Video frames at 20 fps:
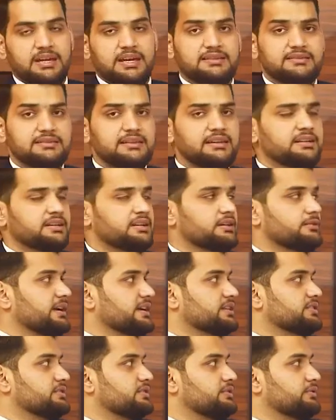It's
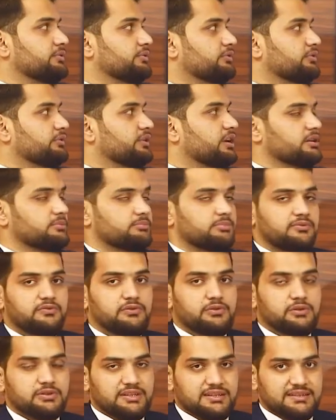incorrect to use not
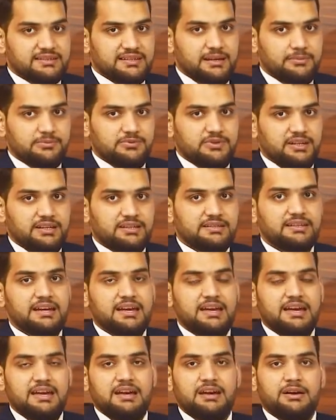before the subject
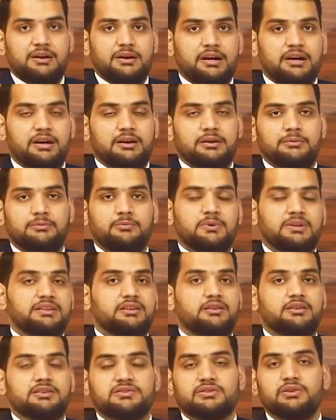when
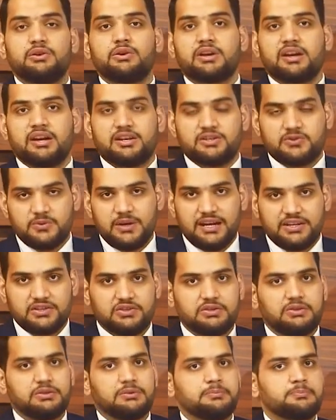there is no
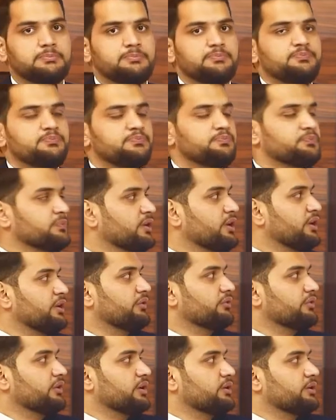contraction.
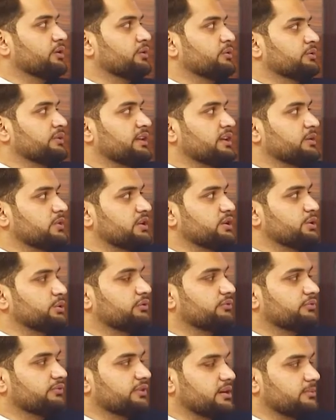So then we
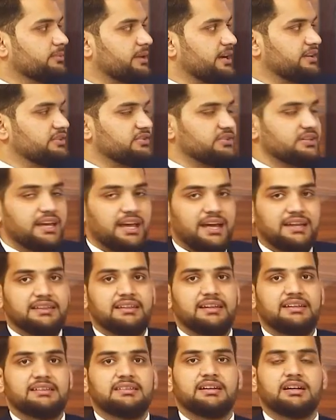use verb ing
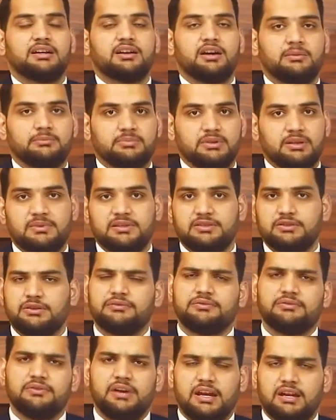and then the complement
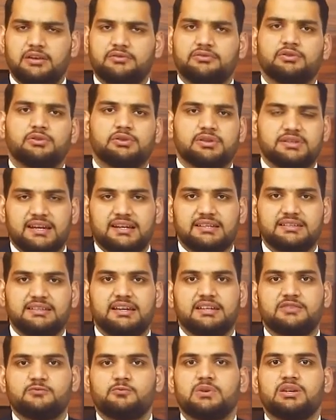and of course at the
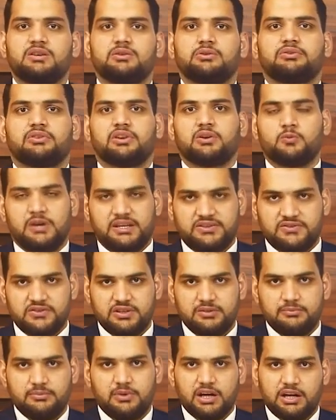end we use a
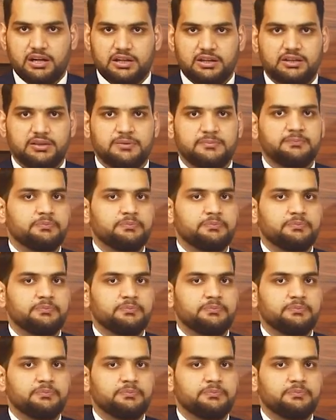question mark.